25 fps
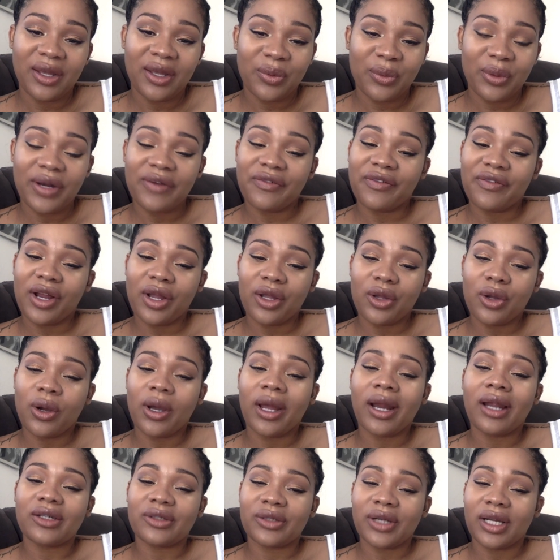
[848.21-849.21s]
Whenever I go
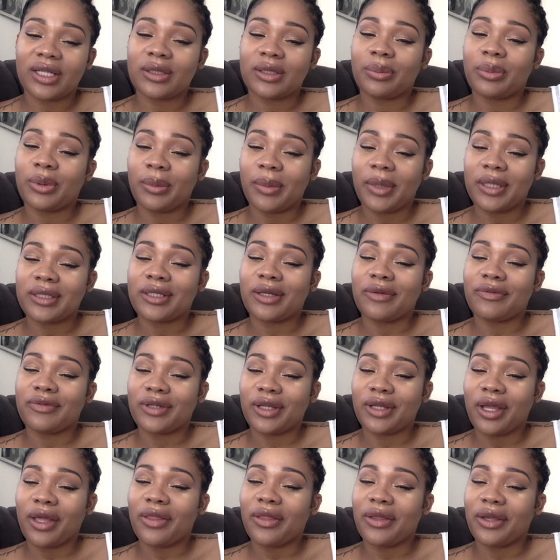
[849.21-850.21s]
out, I try to put myself
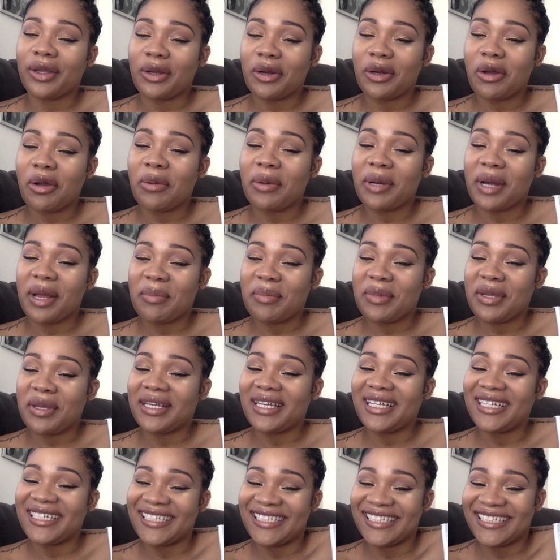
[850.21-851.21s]
together, you know what
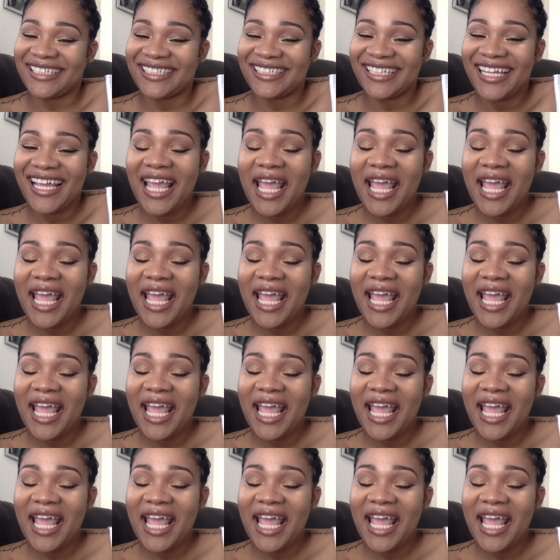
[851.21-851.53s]
I mean.